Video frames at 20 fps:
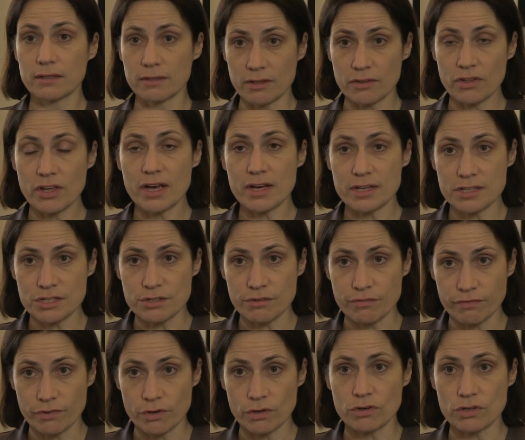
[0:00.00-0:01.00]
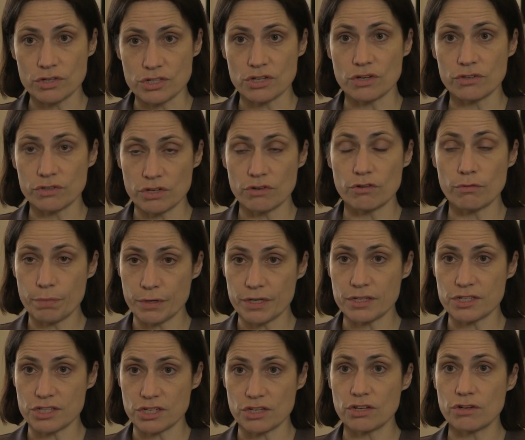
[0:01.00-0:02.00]
that they has to focus on
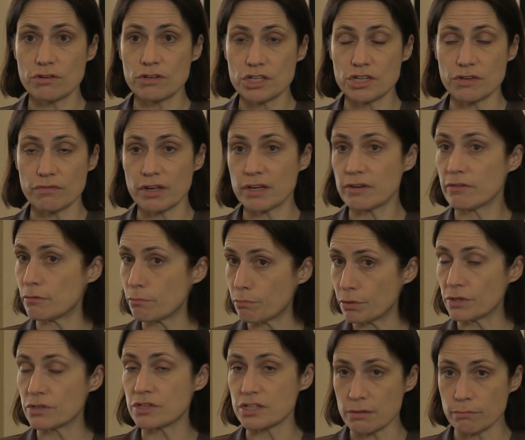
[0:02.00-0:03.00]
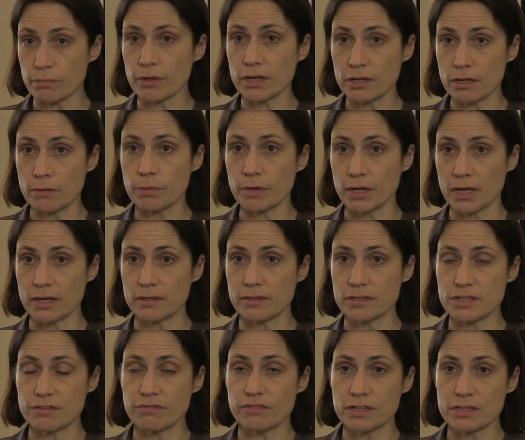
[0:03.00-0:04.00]
European security arena and building back up again the
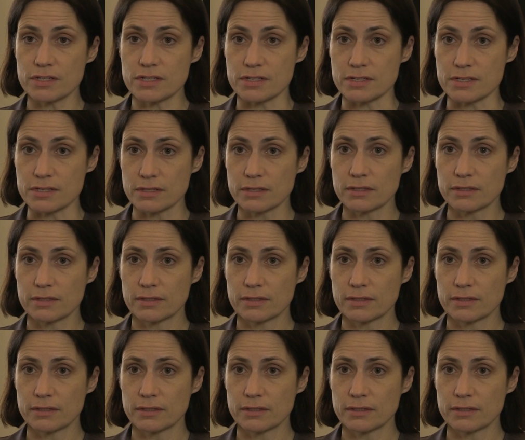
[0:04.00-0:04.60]
defences.